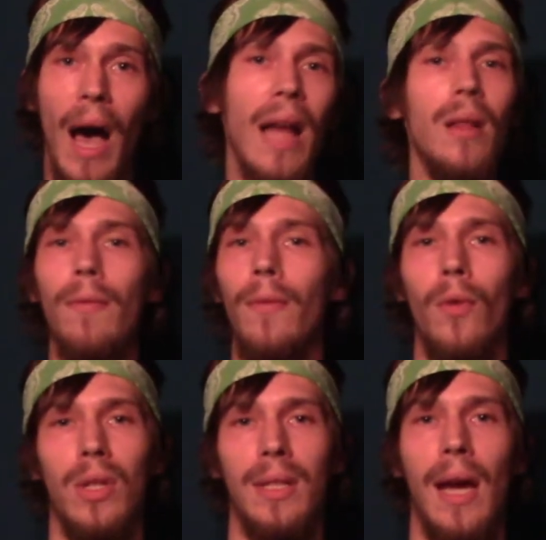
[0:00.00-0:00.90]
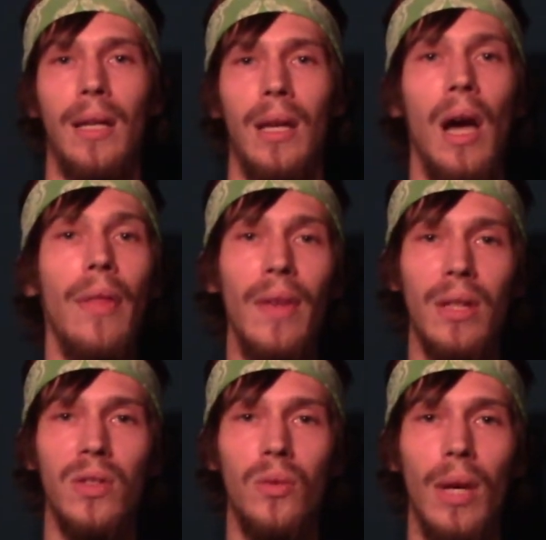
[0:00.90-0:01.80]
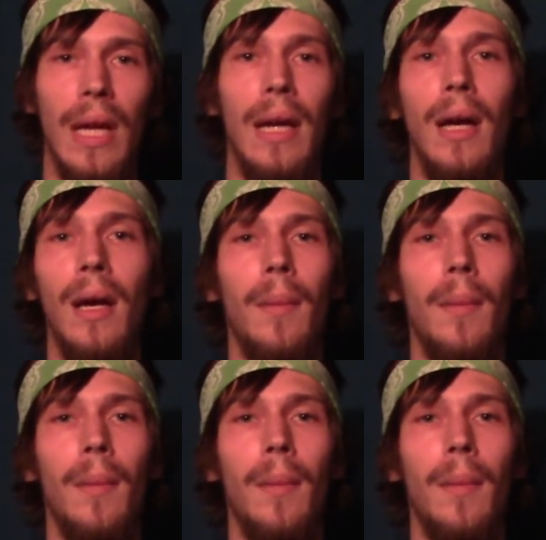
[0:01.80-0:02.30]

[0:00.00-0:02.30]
I love the voice acting. I think it's great.